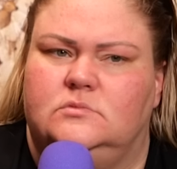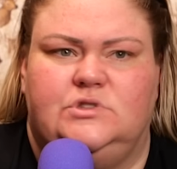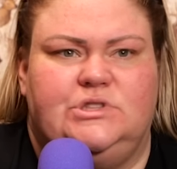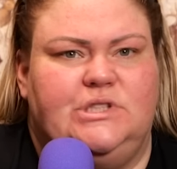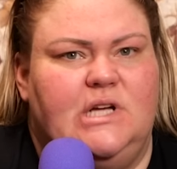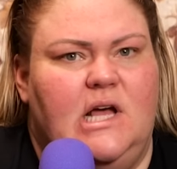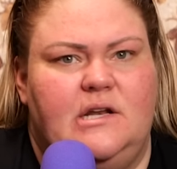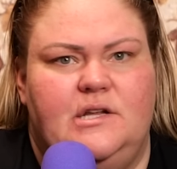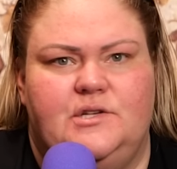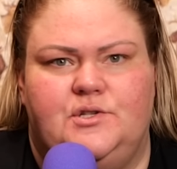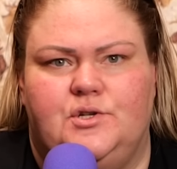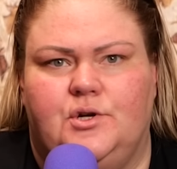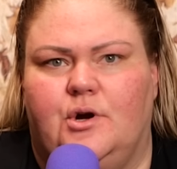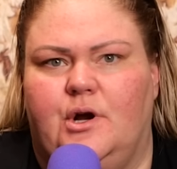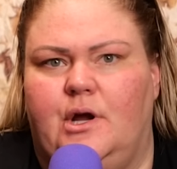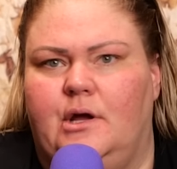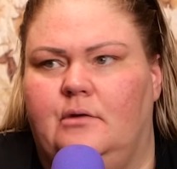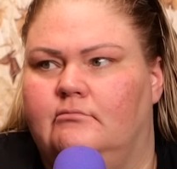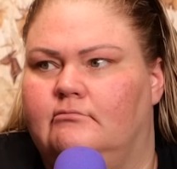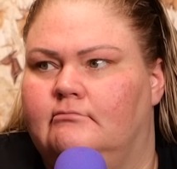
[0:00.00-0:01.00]
See, I
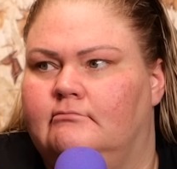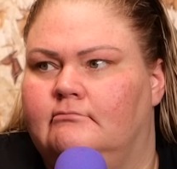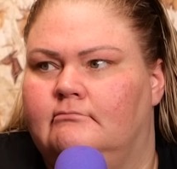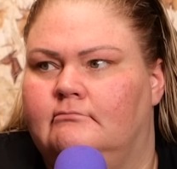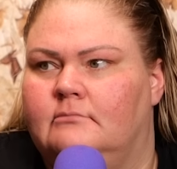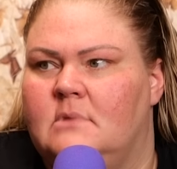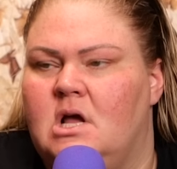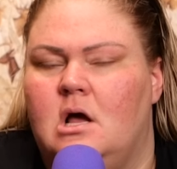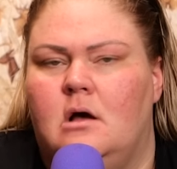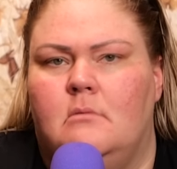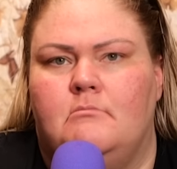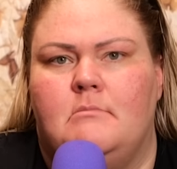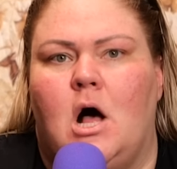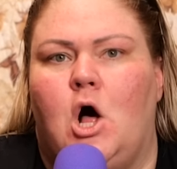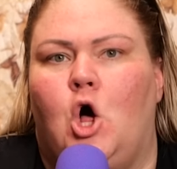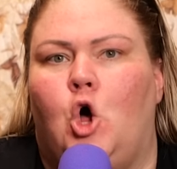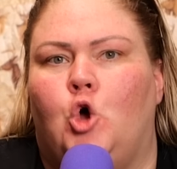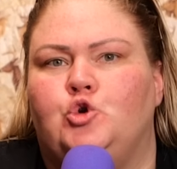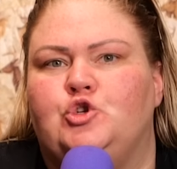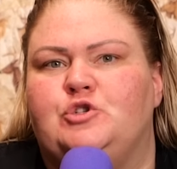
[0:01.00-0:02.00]
disagree. My
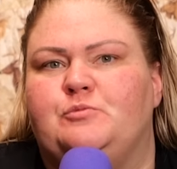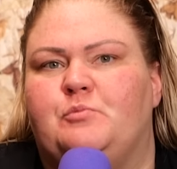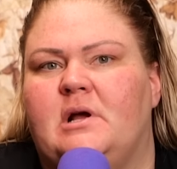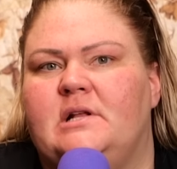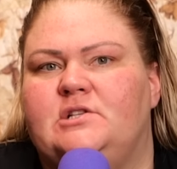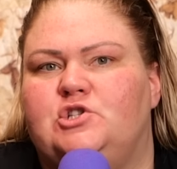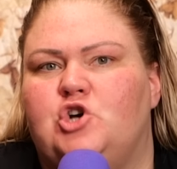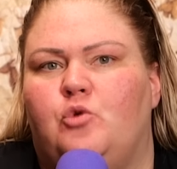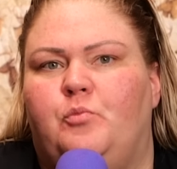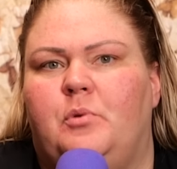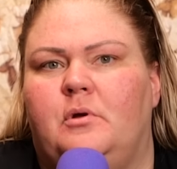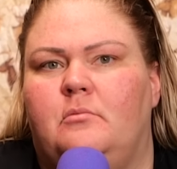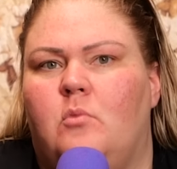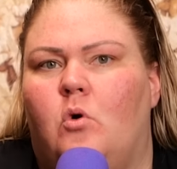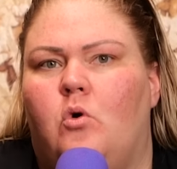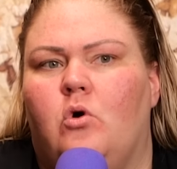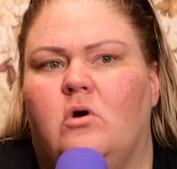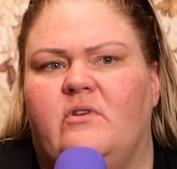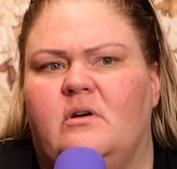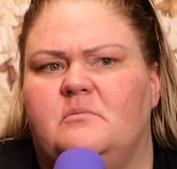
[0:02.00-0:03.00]
hole spreads open
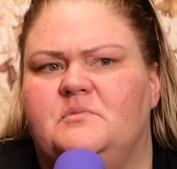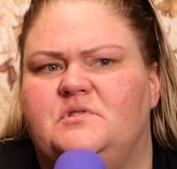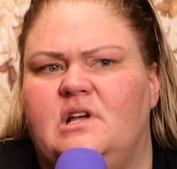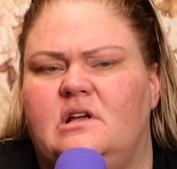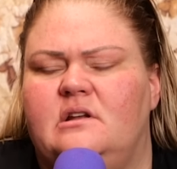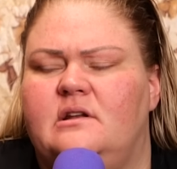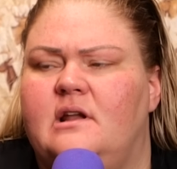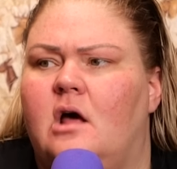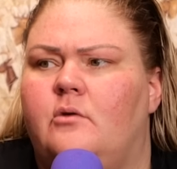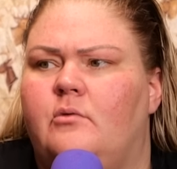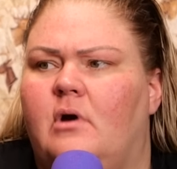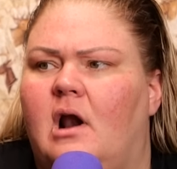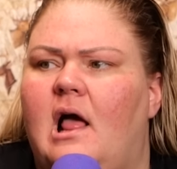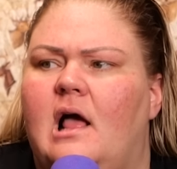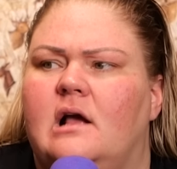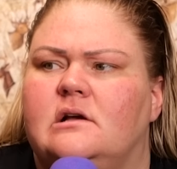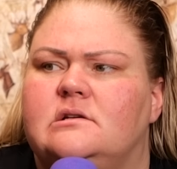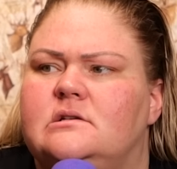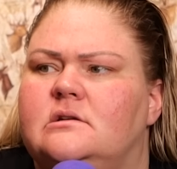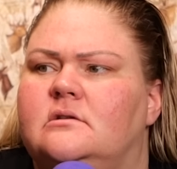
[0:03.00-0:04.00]
more if I'm sitting down
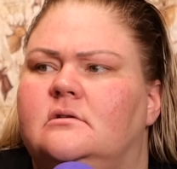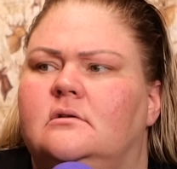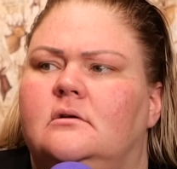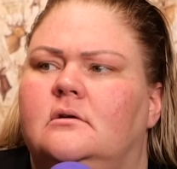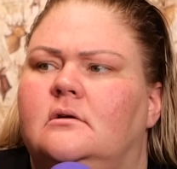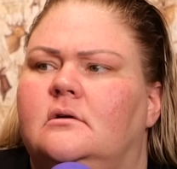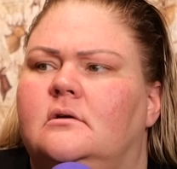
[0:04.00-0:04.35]
relaxed.